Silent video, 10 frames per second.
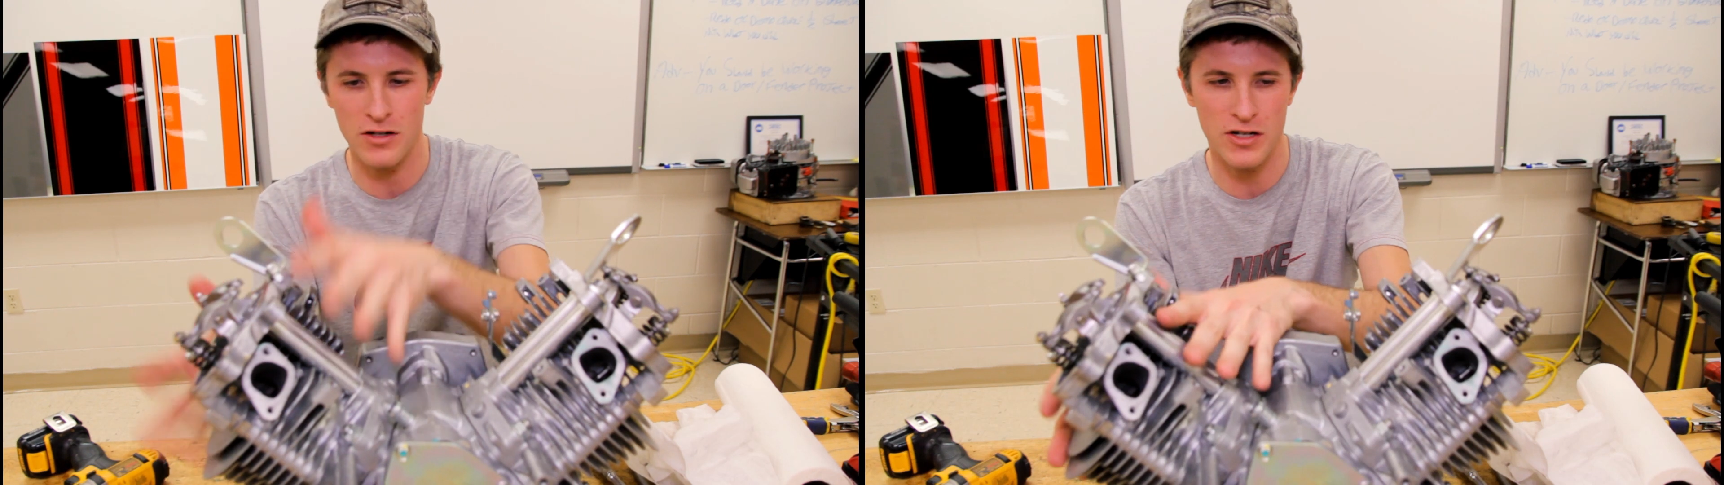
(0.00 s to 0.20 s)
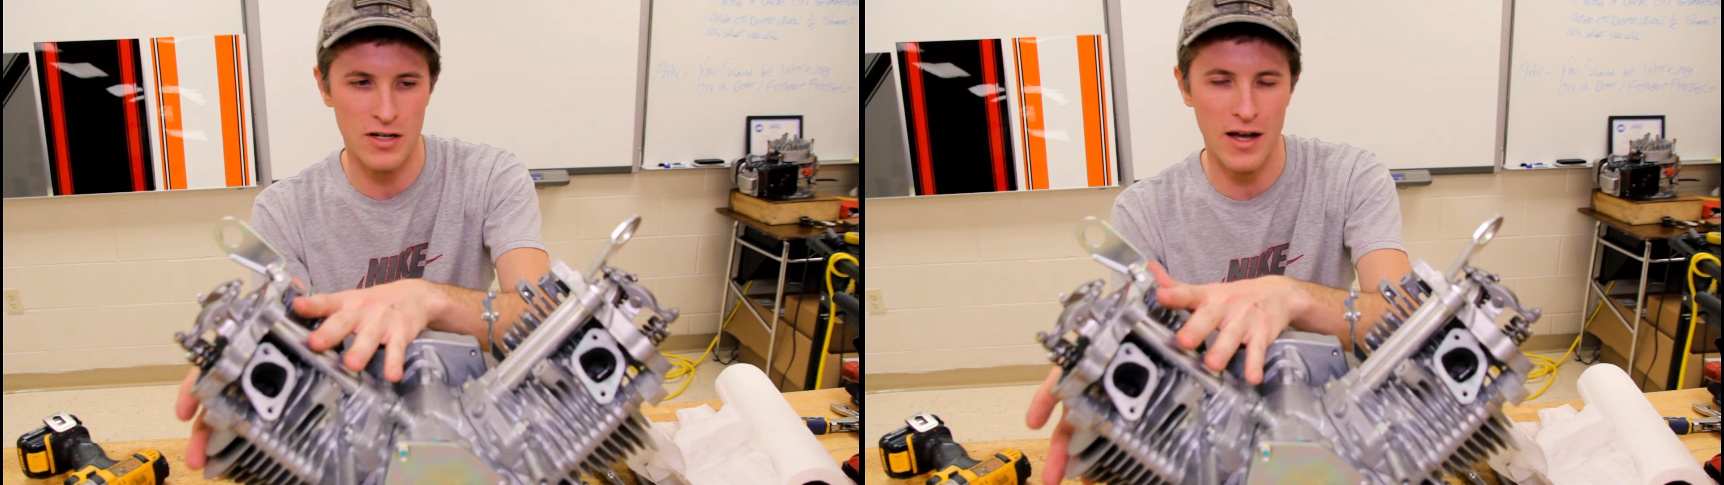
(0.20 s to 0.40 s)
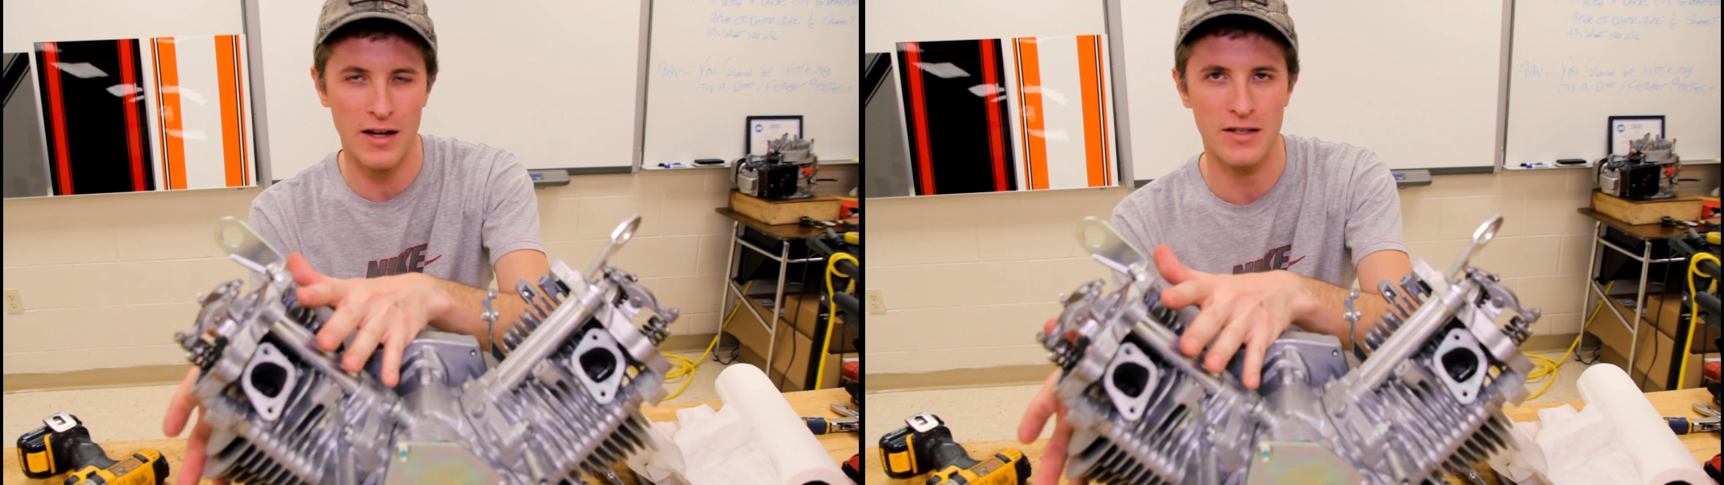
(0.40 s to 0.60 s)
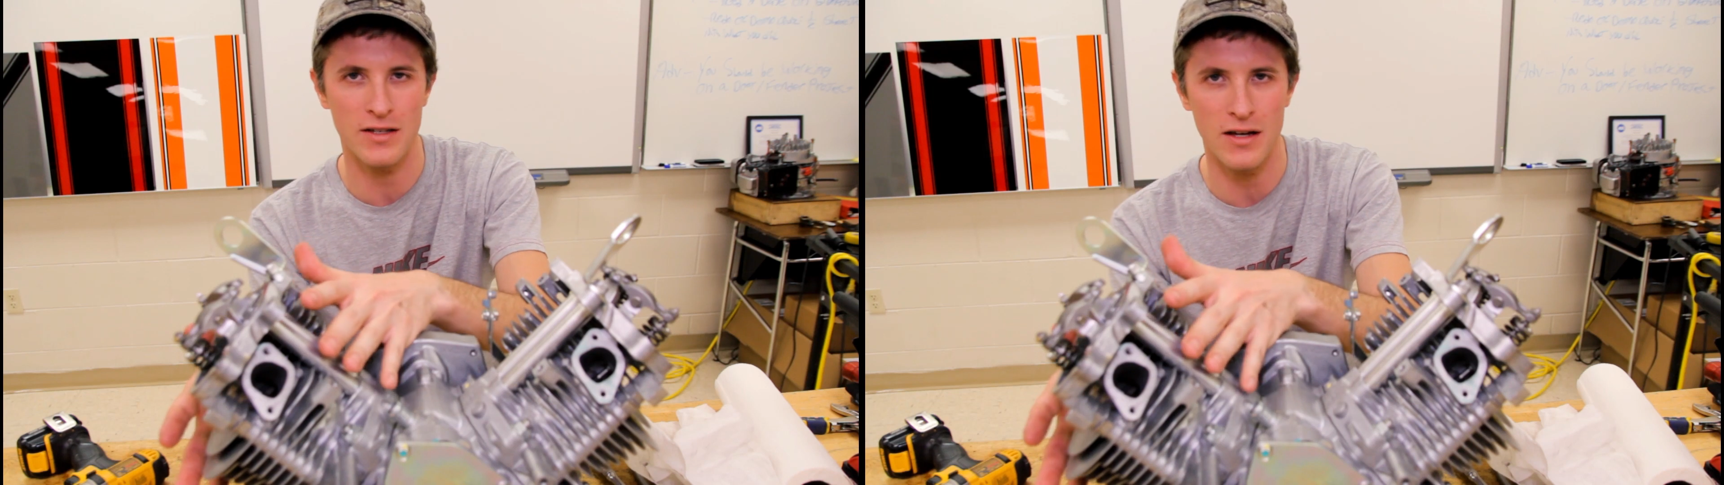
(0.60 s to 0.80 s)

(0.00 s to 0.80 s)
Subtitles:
GX